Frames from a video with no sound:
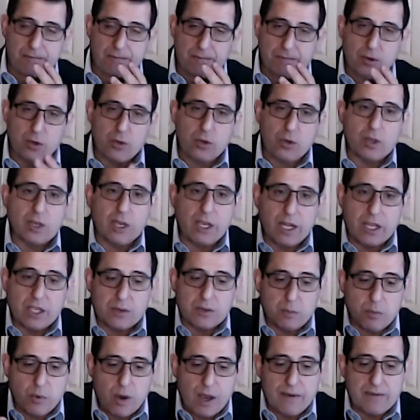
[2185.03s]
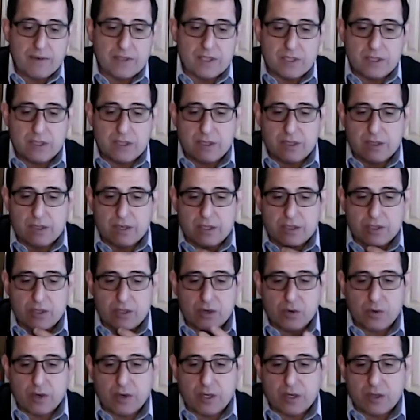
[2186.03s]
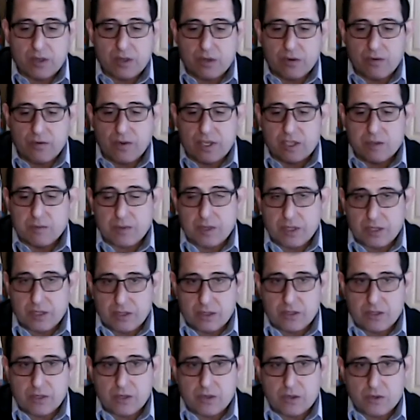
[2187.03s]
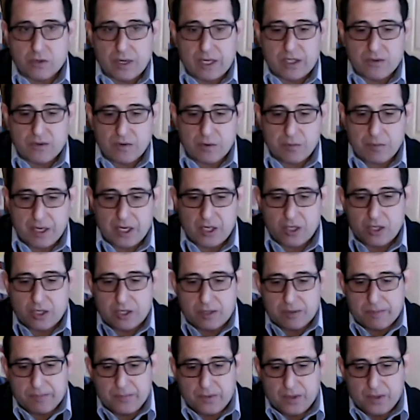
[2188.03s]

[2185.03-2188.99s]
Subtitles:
you're looking at privacy as a critical investment in digital transformation,